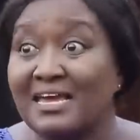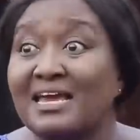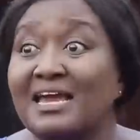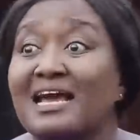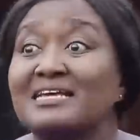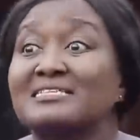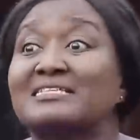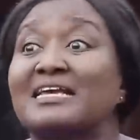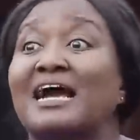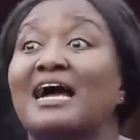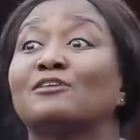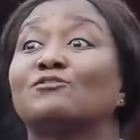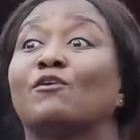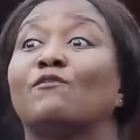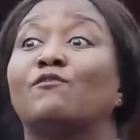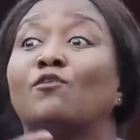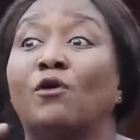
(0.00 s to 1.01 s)
he has the
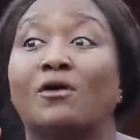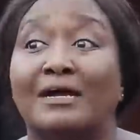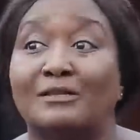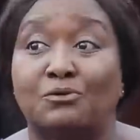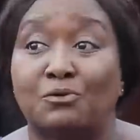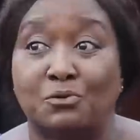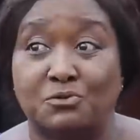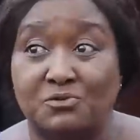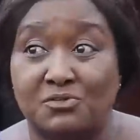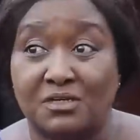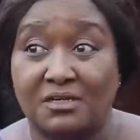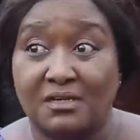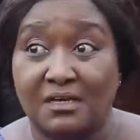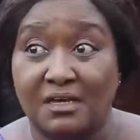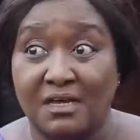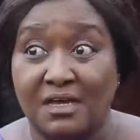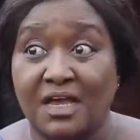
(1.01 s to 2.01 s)
heart of longer throat.
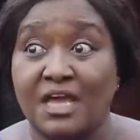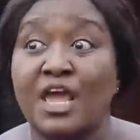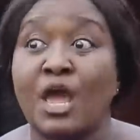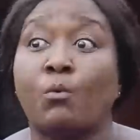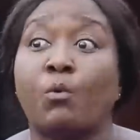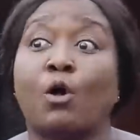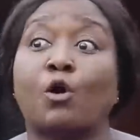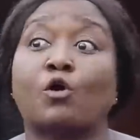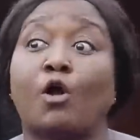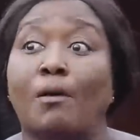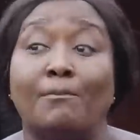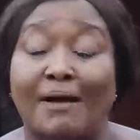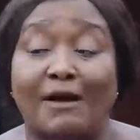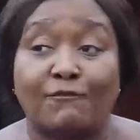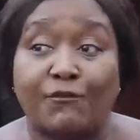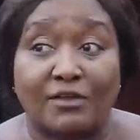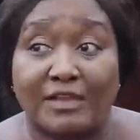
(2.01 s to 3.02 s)
He will
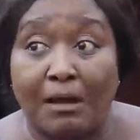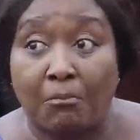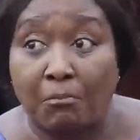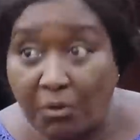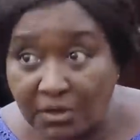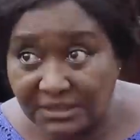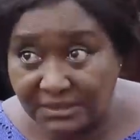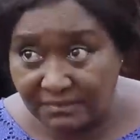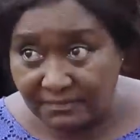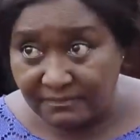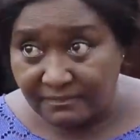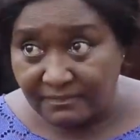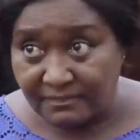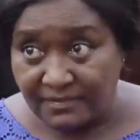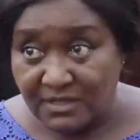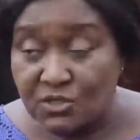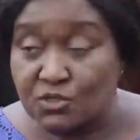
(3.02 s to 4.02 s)
come back for that money.
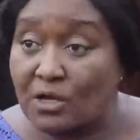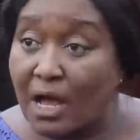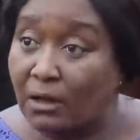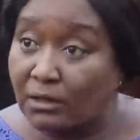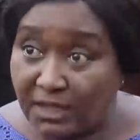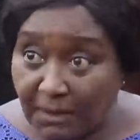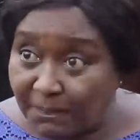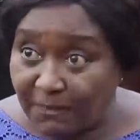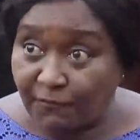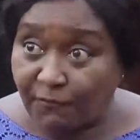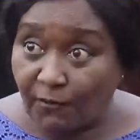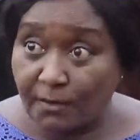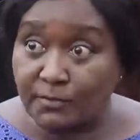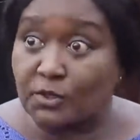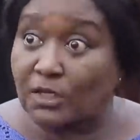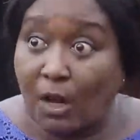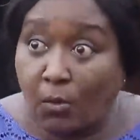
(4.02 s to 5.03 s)
So I'll keep it
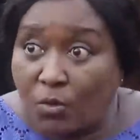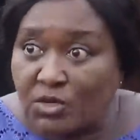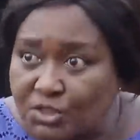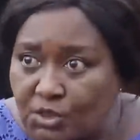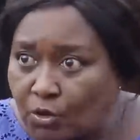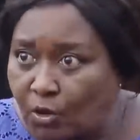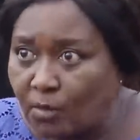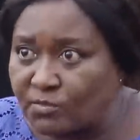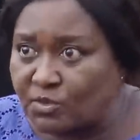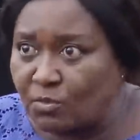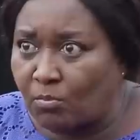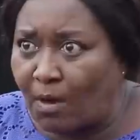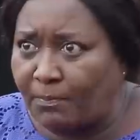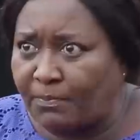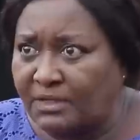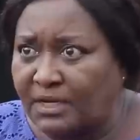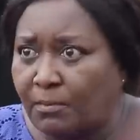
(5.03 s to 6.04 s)
for him so that once he comes,
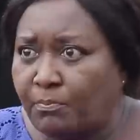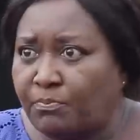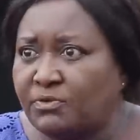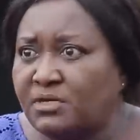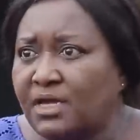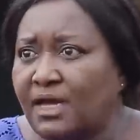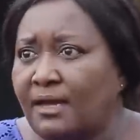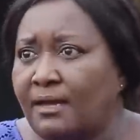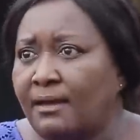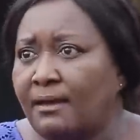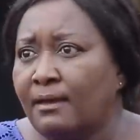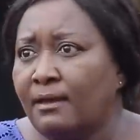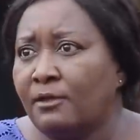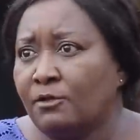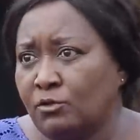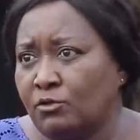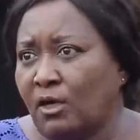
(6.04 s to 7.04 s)
Mwabuli Ebunye.
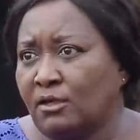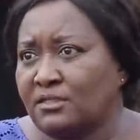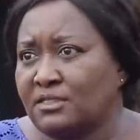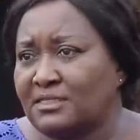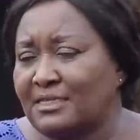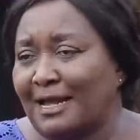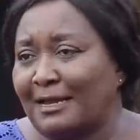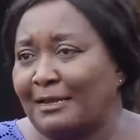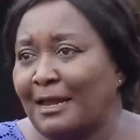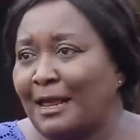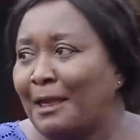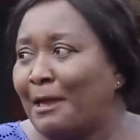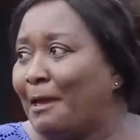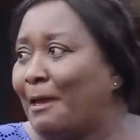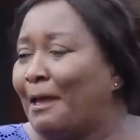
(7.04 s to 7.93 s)
Do you understand?